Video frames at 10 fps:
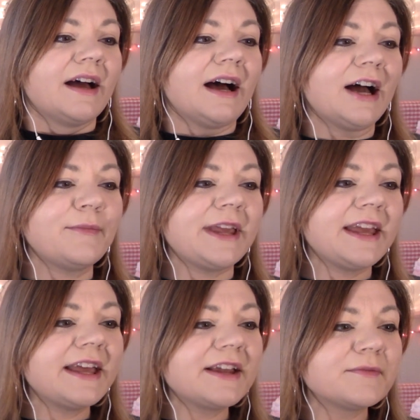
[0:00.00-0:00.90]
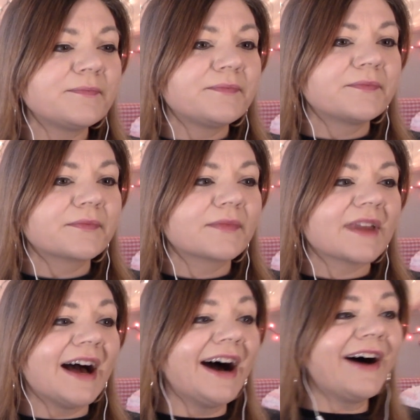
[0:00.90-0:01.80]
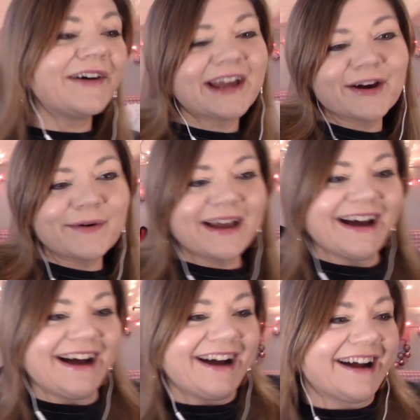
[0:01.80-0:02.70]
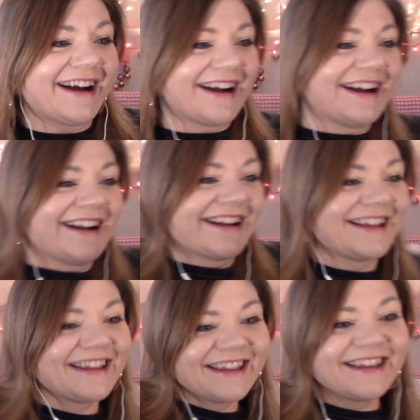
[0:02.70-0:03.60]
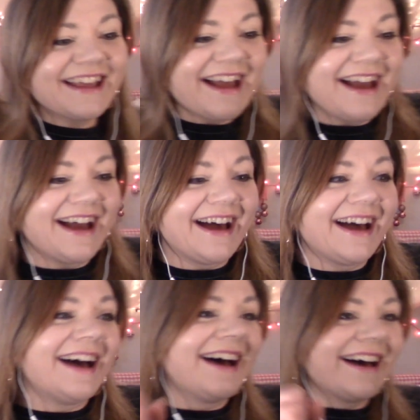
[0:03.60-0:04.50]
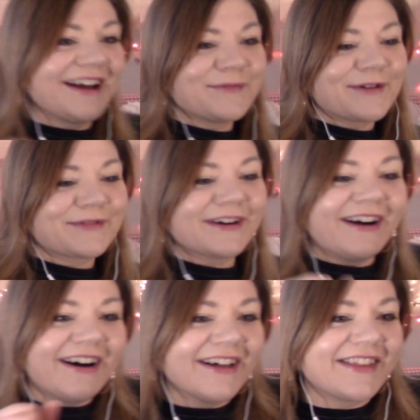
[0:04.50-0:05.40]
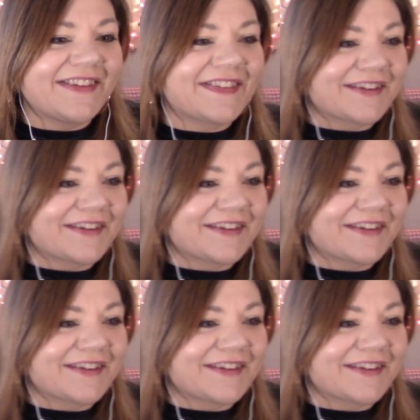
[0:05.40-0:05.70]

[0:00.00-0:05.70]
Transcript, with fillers: I mean, Oh, here we are! Yeah! I remember all this